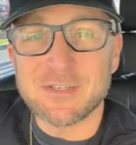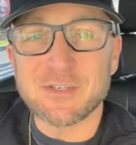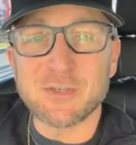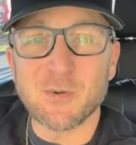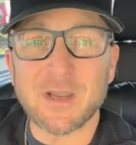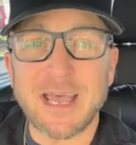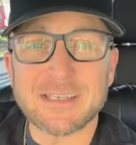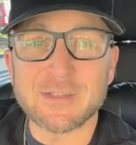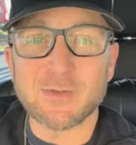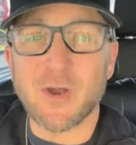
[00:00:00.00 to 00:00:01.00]
to do what I
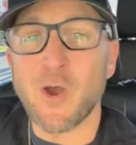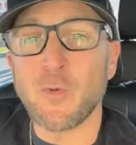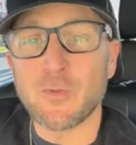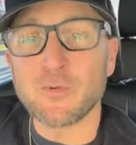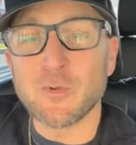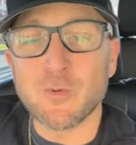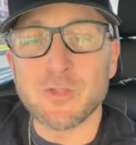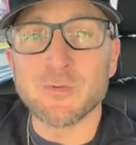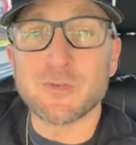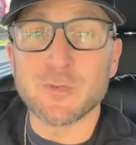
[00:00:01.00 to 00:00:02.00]
do. I hope you do what
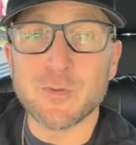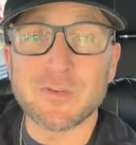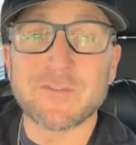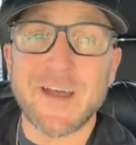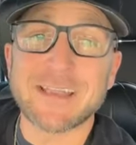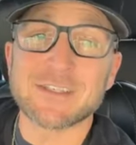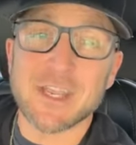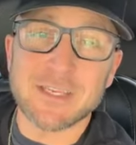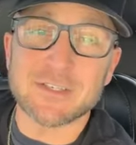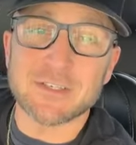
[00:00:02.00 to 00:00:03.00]
you do and find
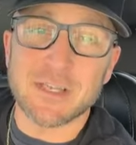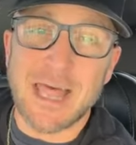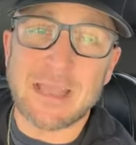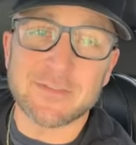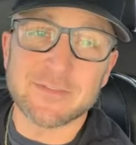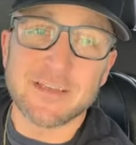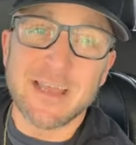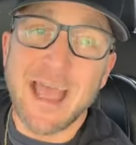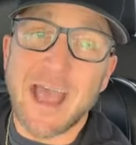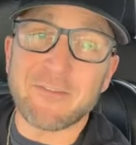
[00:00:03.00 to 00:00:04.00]
change in your life.
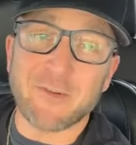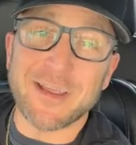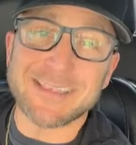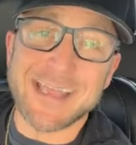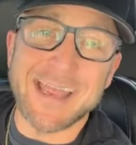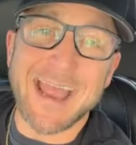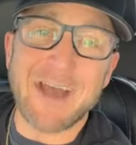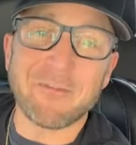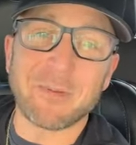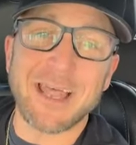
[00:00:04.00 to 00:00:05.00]
Have a great day.
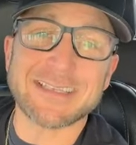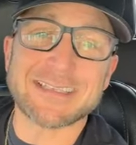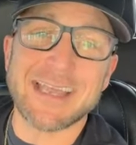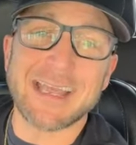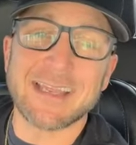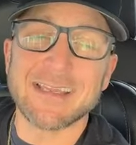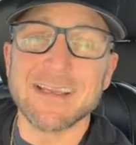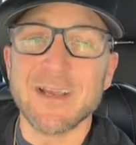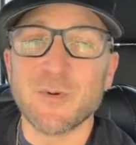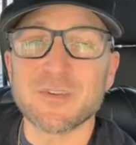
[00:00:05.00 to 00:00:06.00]
Have a blessed day.
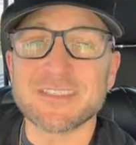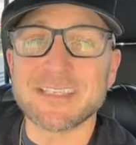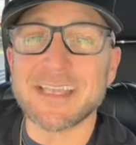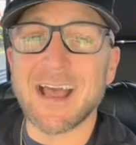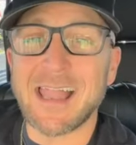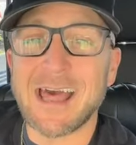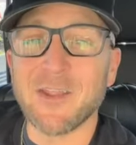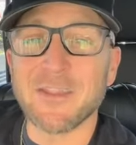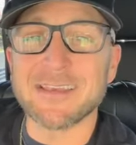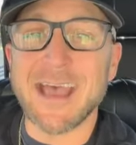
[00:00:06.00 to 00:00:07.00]
We'll see y'all out
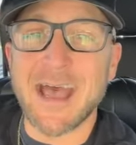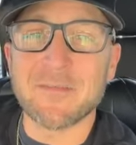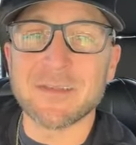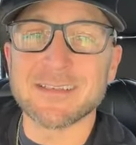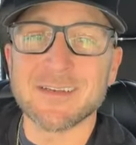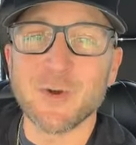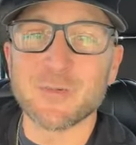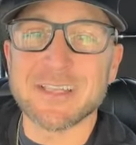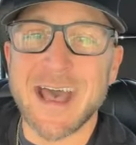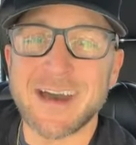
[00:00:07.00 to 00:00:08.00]
on the diamond.
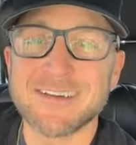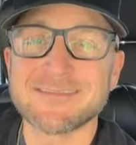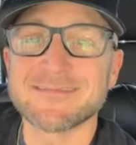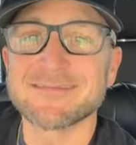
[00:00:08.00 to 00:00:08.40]
Hoops out.